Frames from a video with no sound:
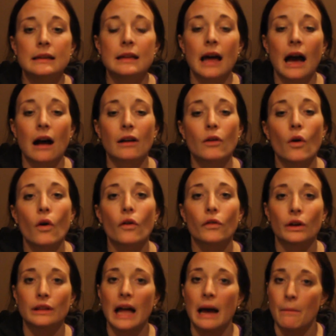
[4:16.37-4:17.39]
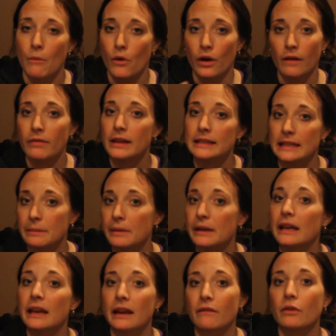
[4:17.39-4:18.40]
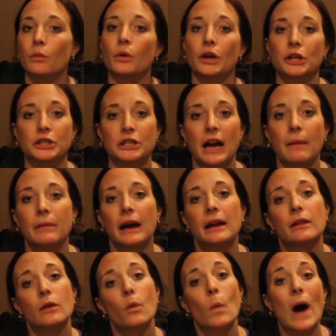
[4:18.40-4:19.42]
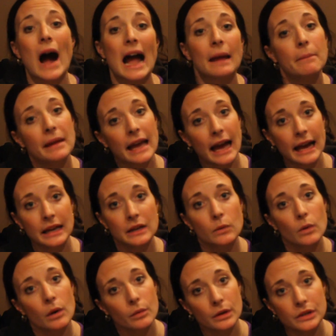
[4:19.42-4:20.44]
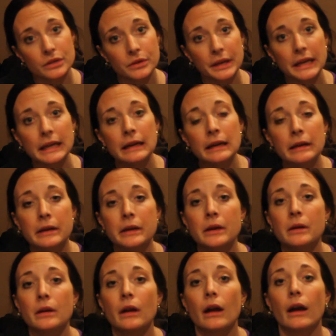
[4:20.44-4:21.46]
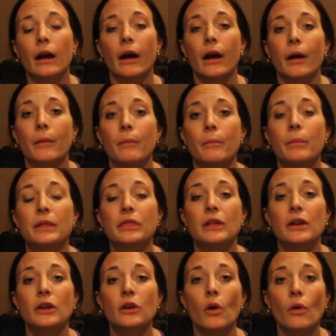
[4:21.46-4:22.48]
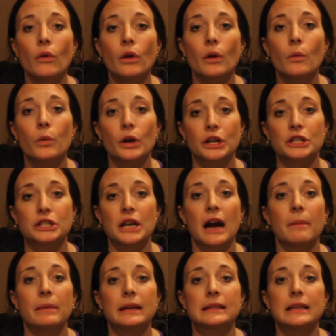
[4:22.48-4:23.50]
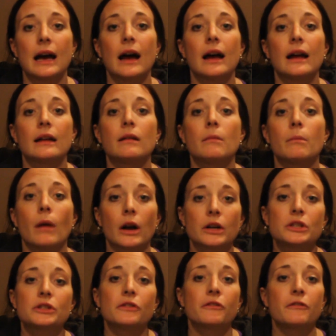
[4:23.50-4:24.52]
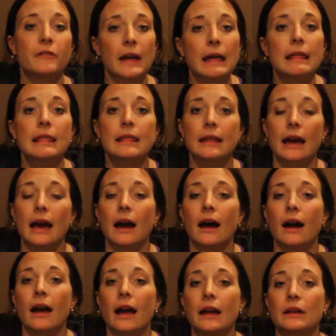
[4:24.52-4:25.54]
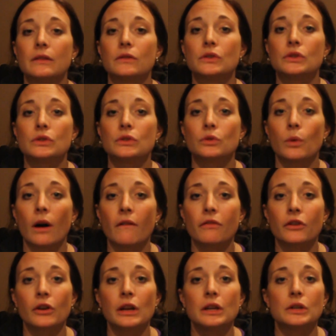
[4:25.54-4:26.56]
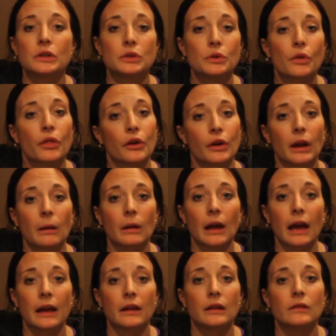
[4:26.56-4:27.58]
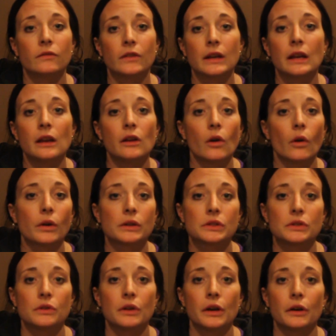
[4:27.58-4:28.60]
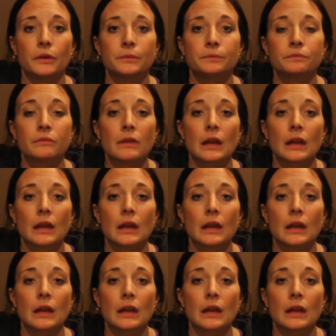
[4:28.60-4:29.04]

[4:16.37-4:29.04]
I'll go over a lot more of this at the beginning of the workshop, kind of the why behind what we're doing. But the yoga workshop is on March 5th at 12:30 to 2:30 at Infinity Yoga Studio.